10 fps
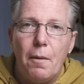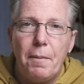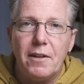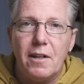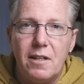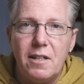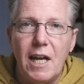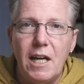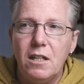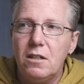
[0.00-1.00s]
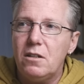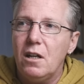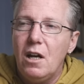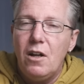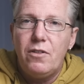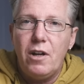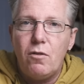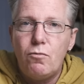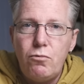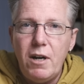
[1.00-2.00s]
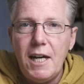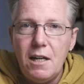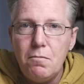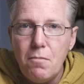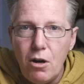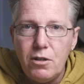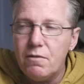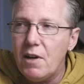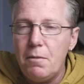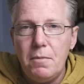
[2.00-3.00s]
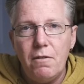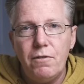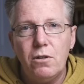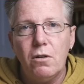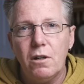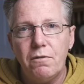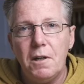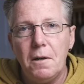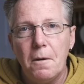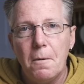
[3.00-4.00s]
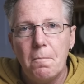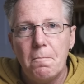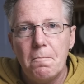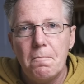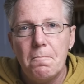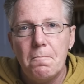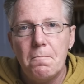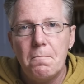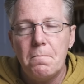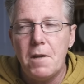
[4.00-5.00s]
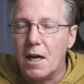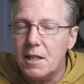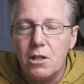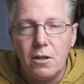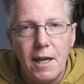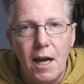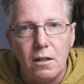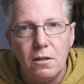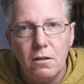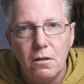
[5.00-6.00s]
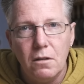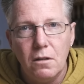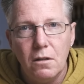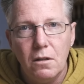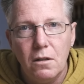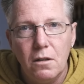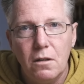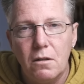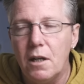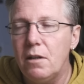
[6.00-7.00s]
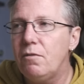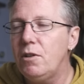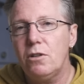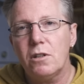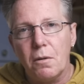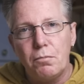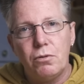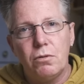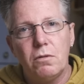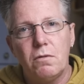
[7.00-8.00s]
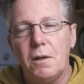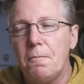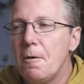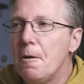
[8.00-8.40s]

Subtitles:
about the things that really motivate me in photography? I think you can guess. Right? The views just go, right?